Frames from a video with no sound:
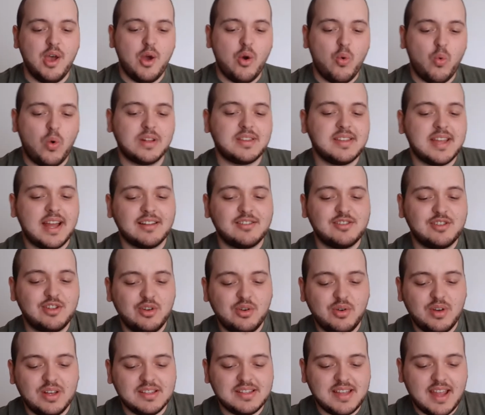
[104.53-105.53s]
What
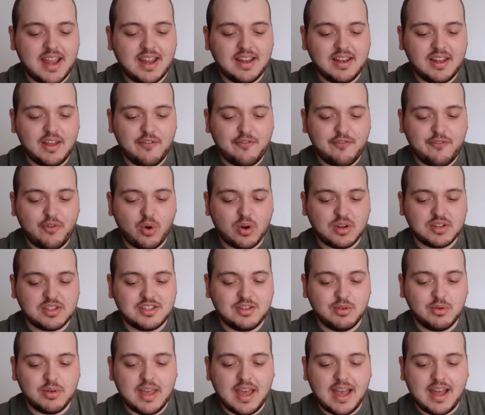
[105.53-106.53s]
tattoo is Andy forced
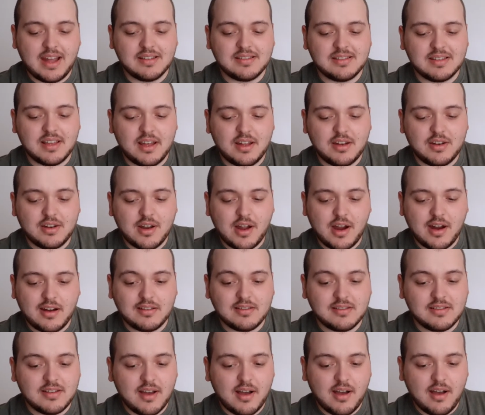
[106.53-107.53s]
to get? A
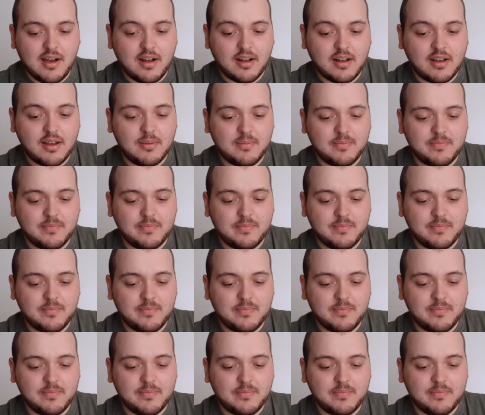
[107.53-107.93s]
Nard Dog.